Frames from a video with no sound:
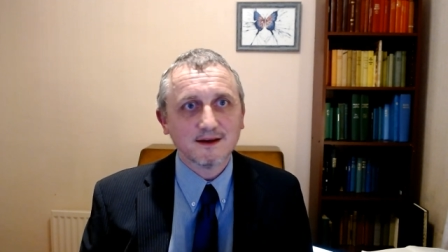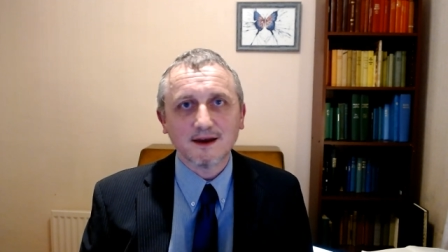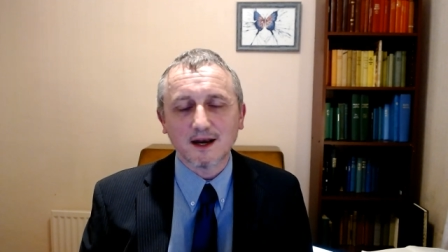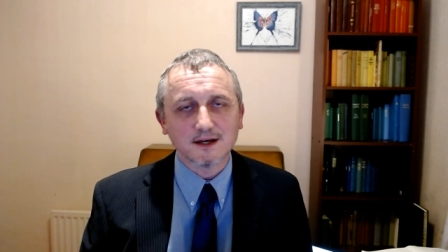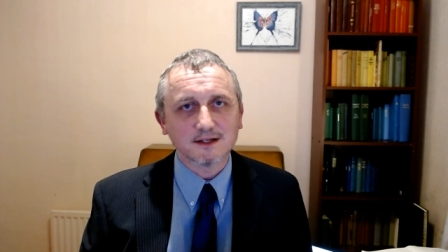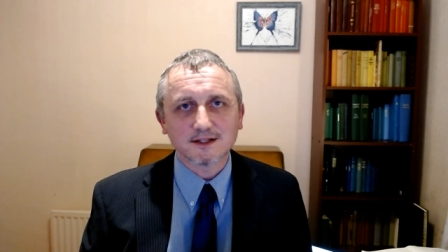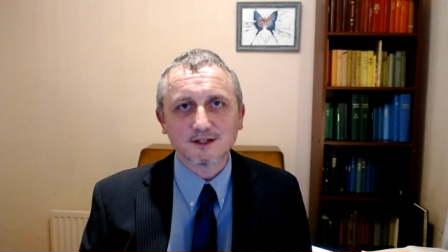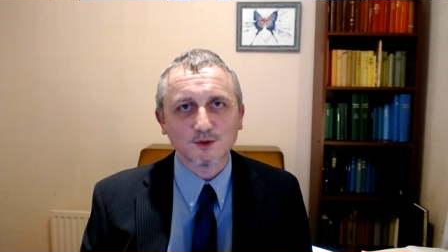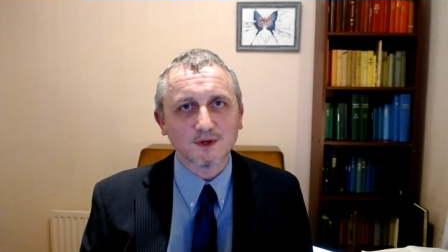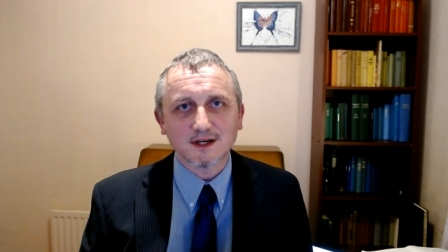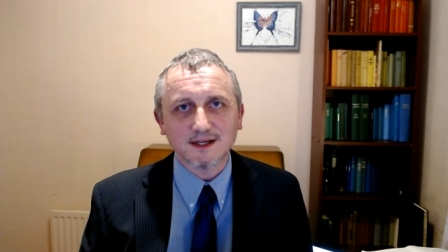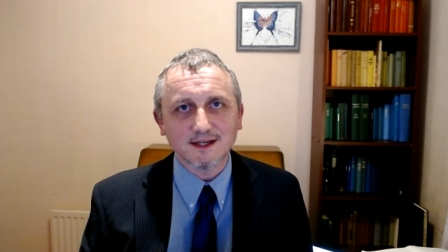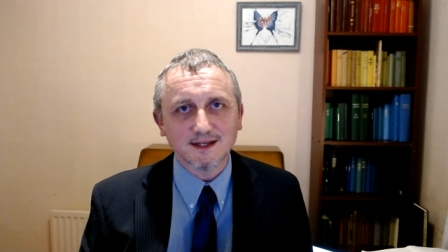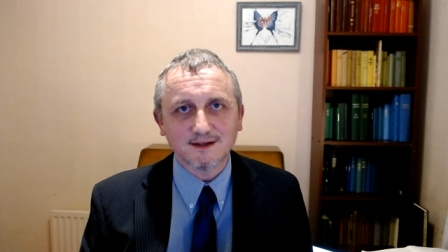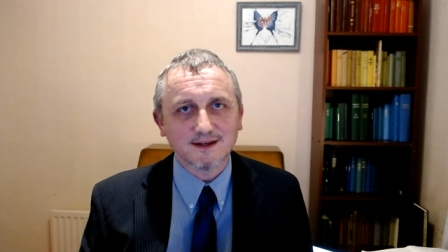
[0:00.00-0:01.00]
And I just
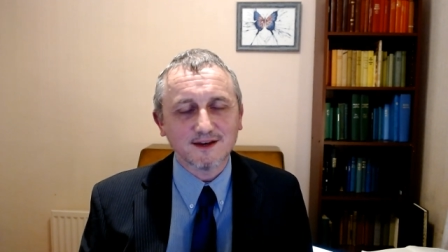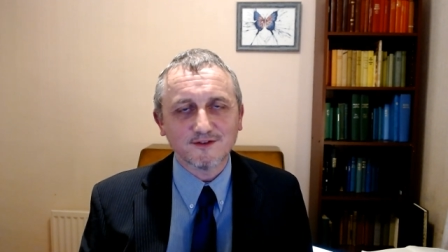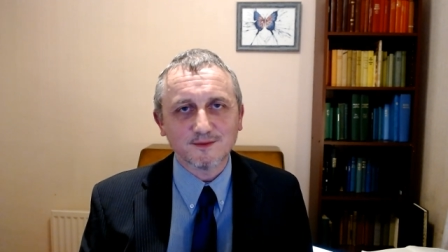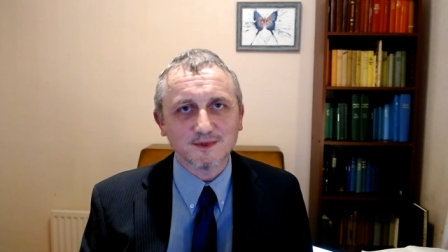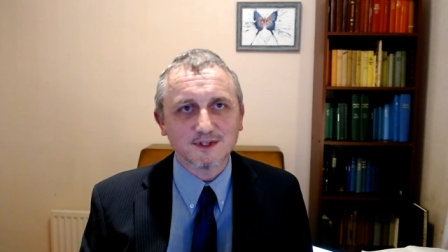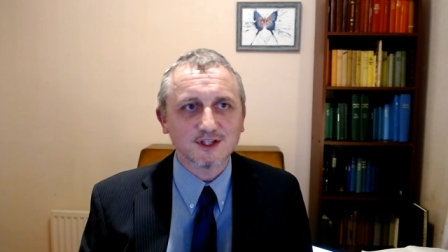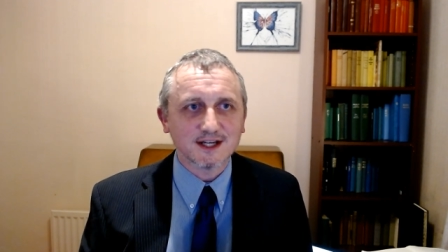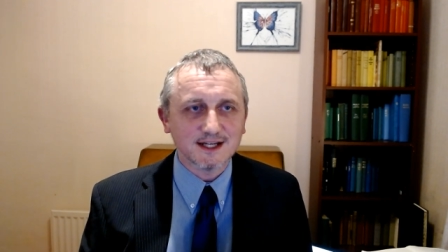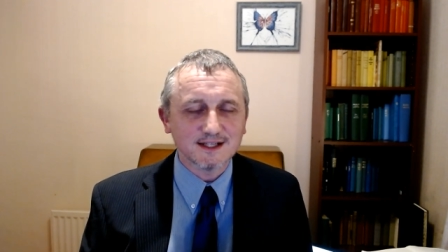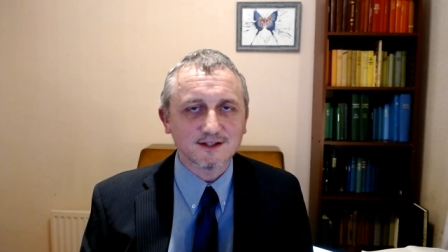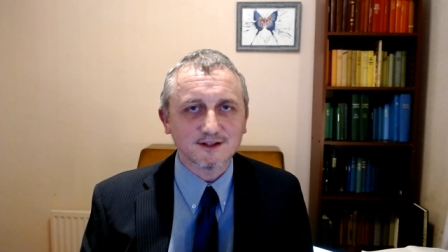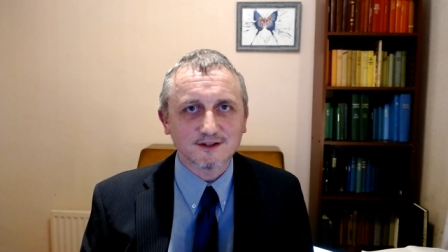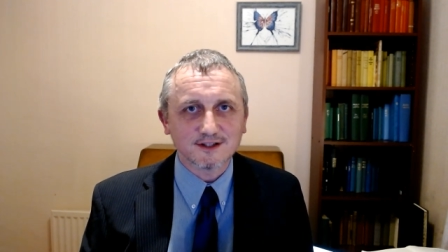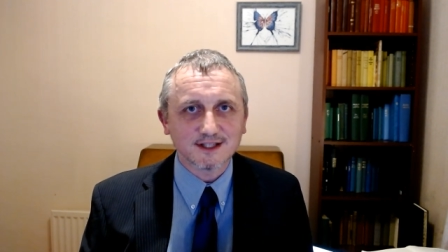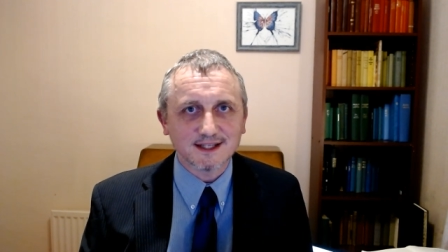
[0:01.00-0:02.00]
quickly give them the change, to
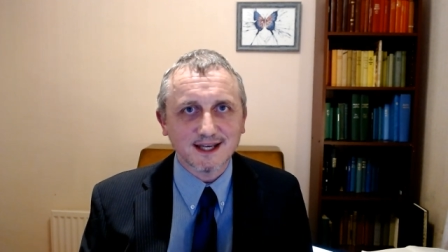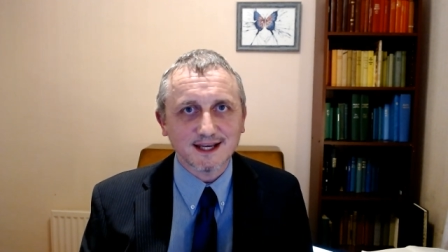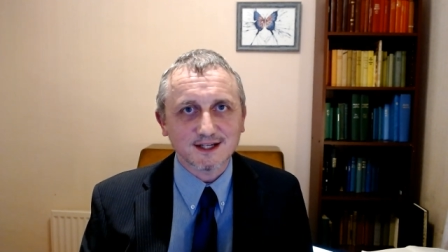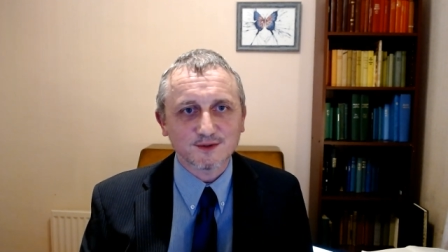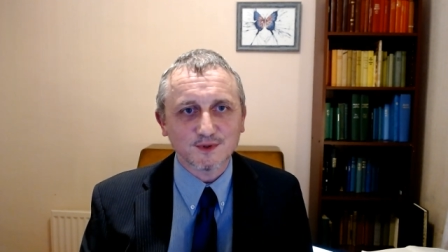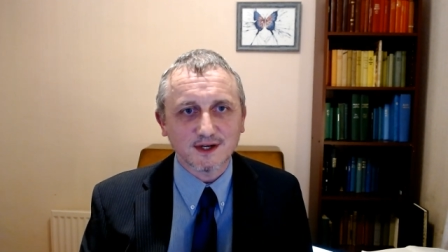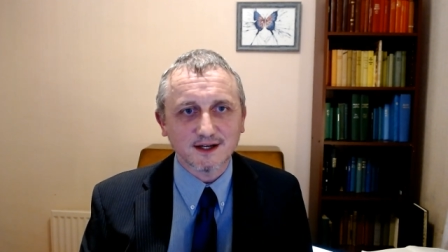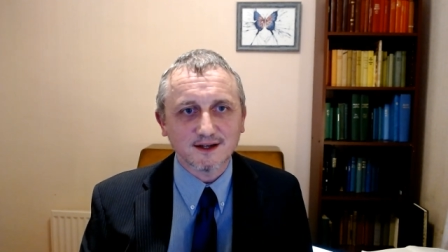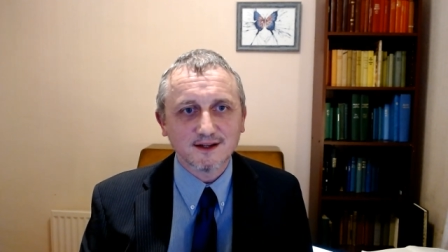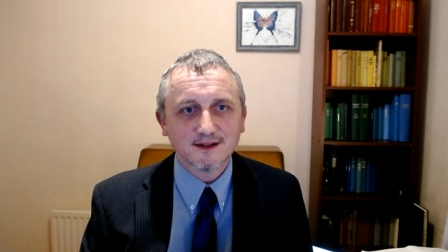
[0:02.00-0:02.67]
go on to the next one.